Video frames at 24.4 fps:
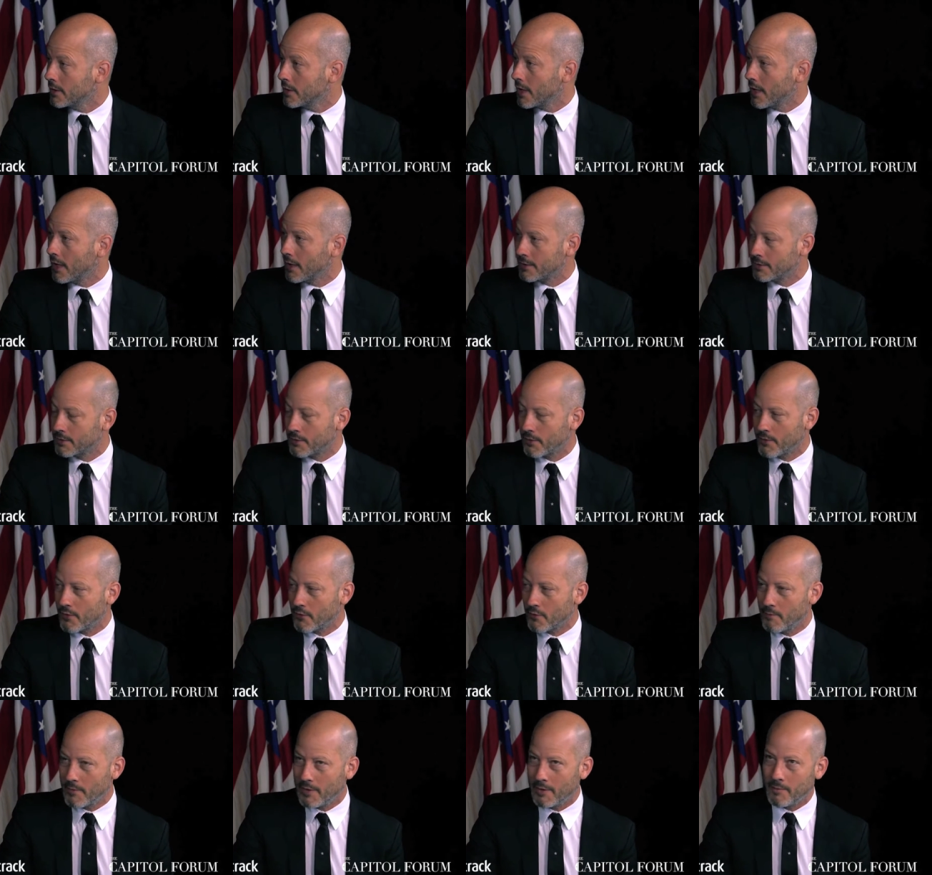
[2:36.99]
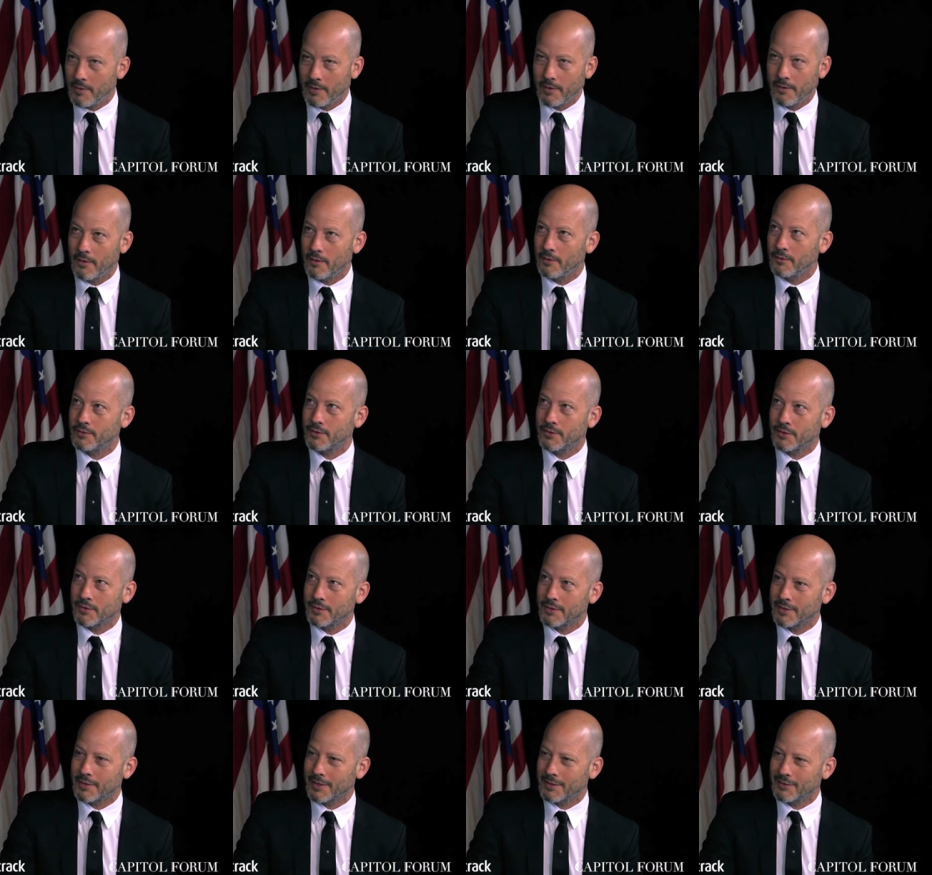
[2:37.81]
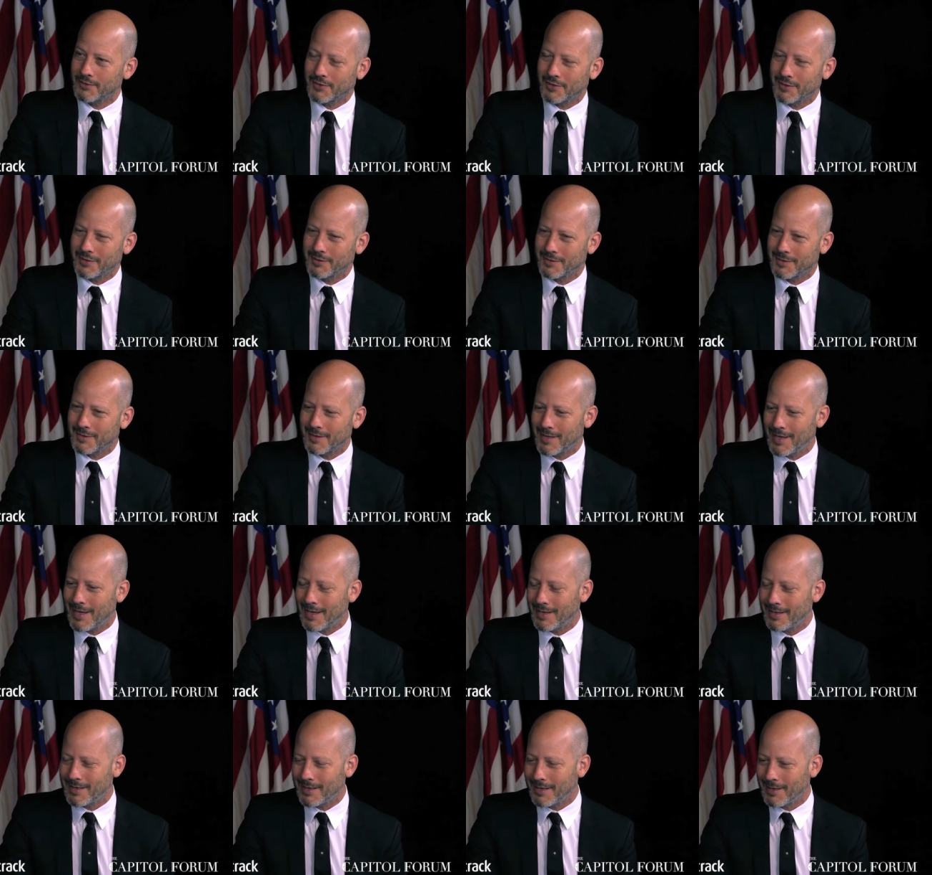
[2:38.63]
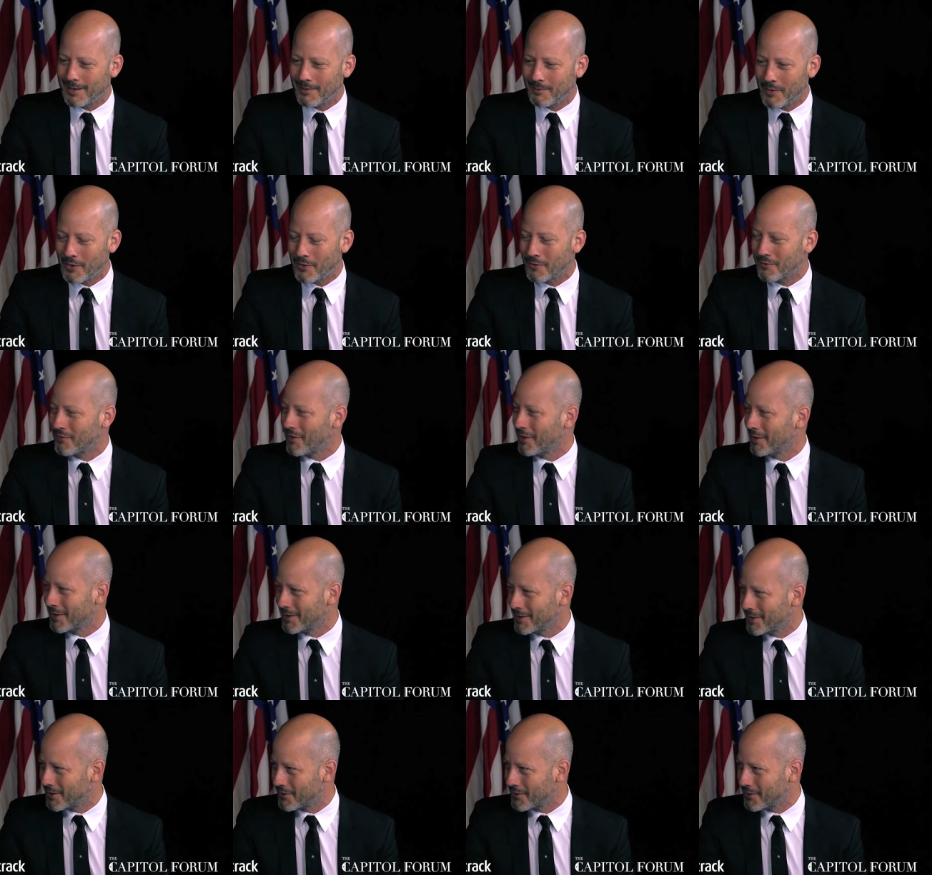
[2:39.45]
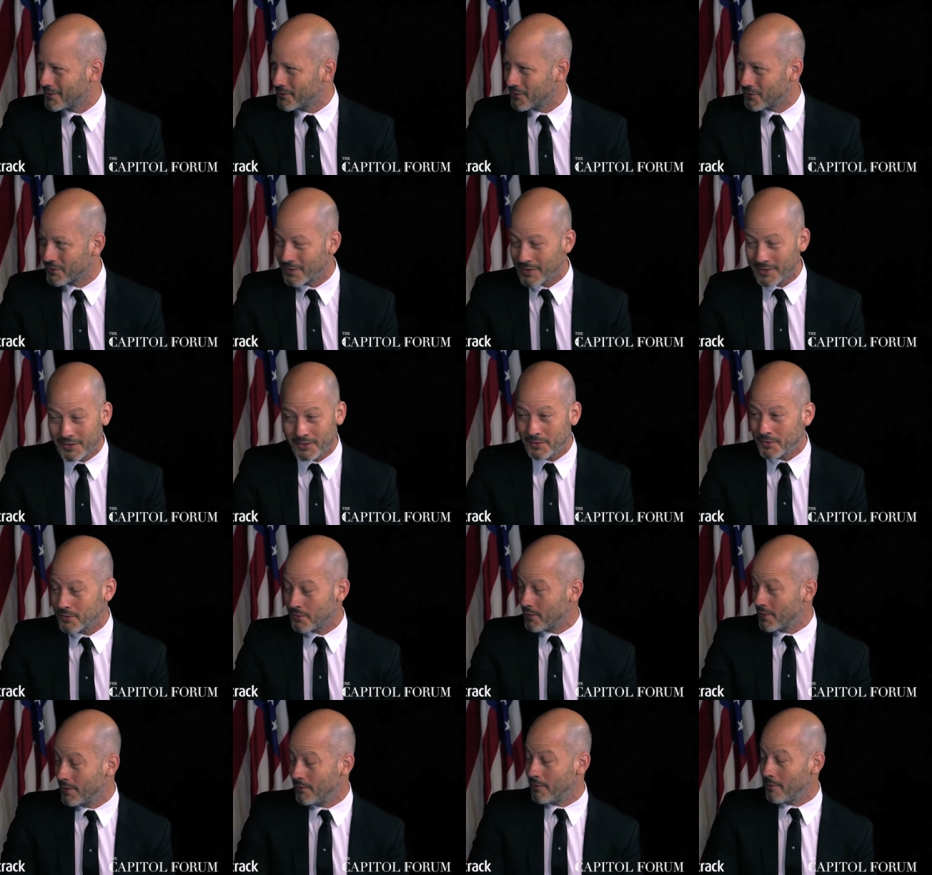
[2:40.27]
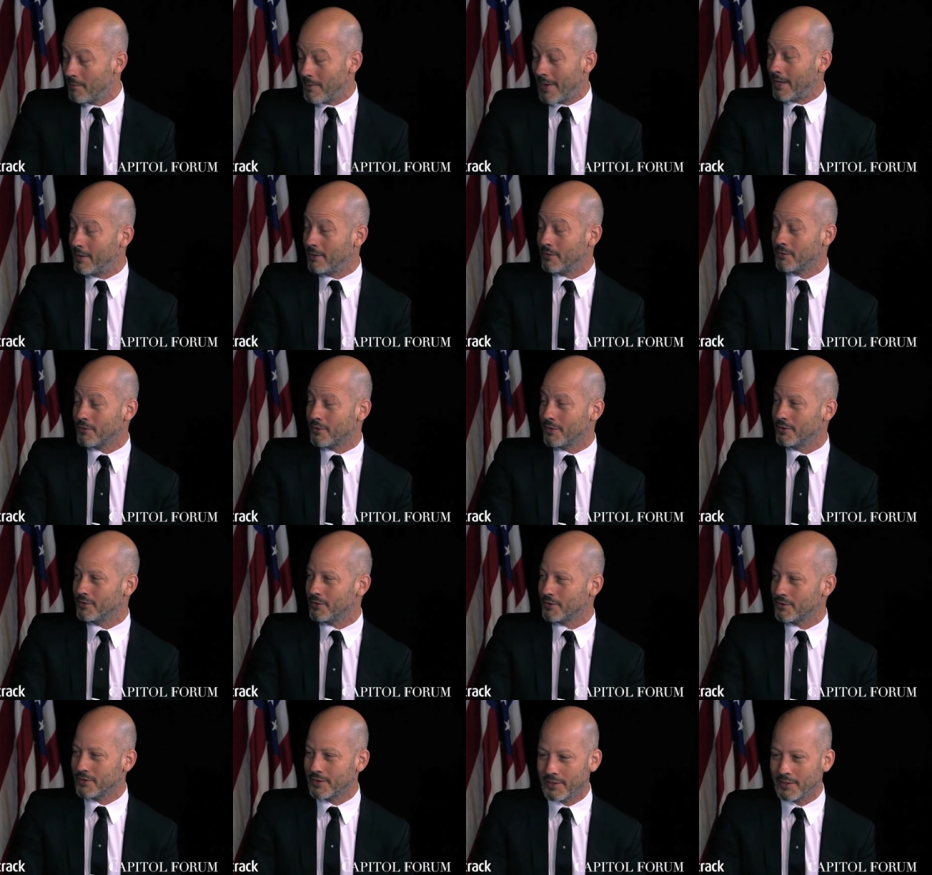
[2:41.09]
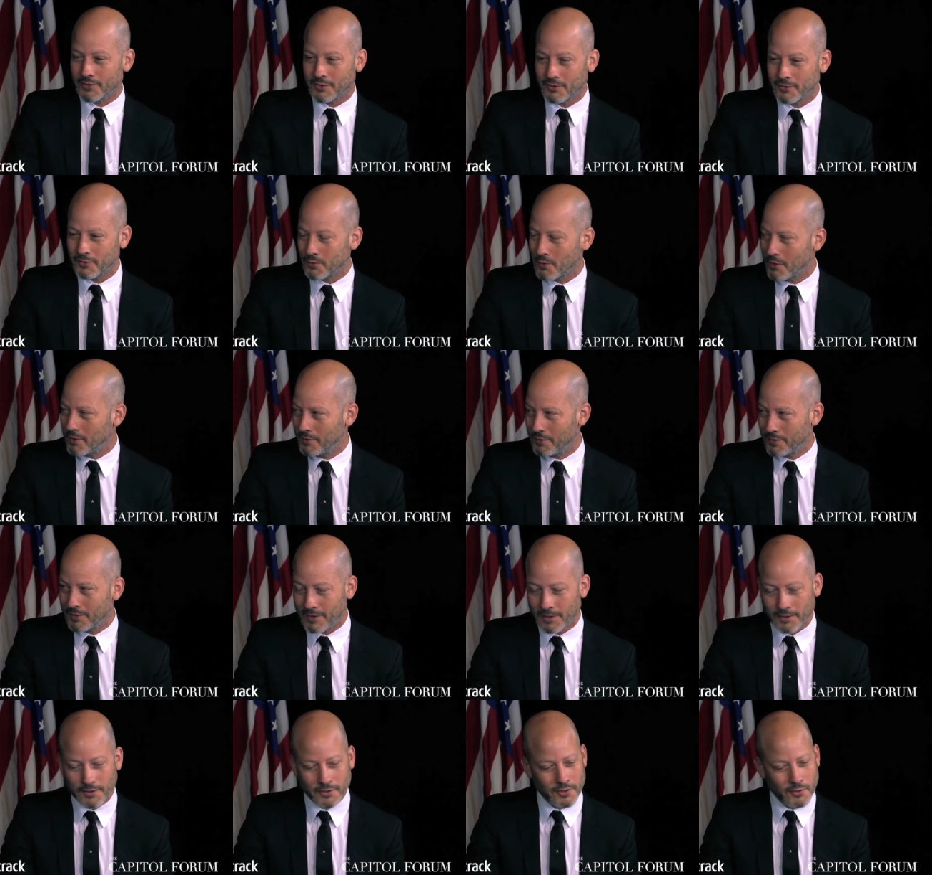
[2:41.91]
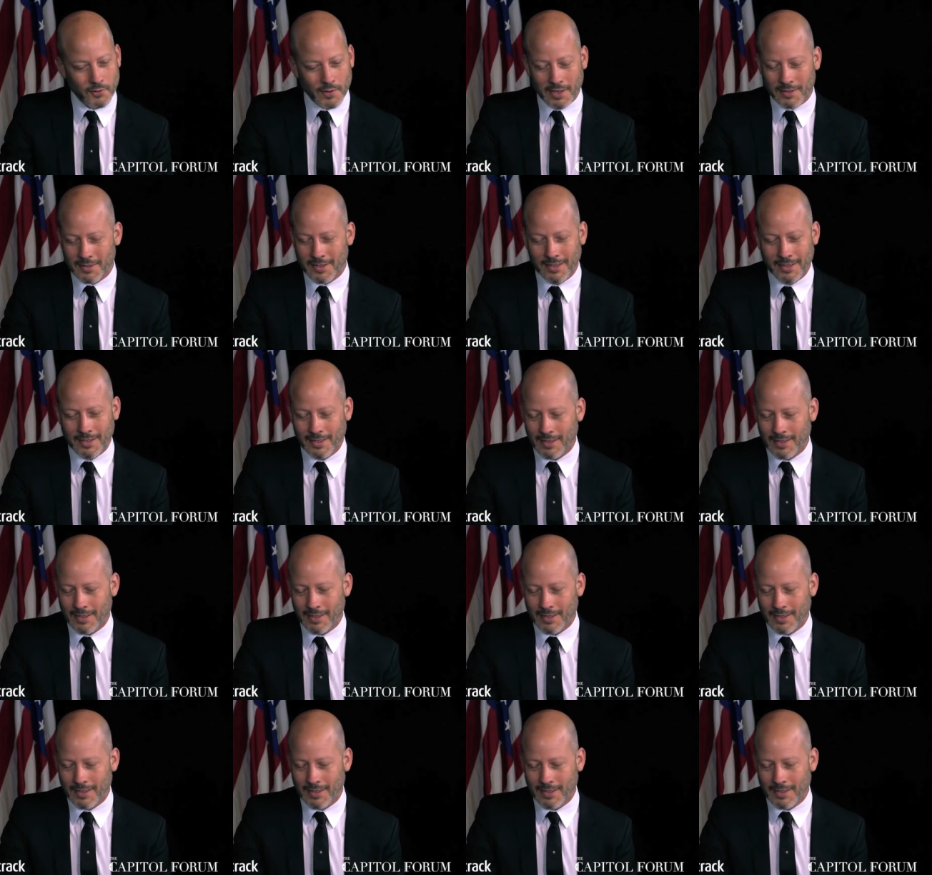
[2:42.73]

Uh, so there may be those jurisdictions that um, are voluntary jurisdictions or even mandatory jurisdictions where you say, you know what,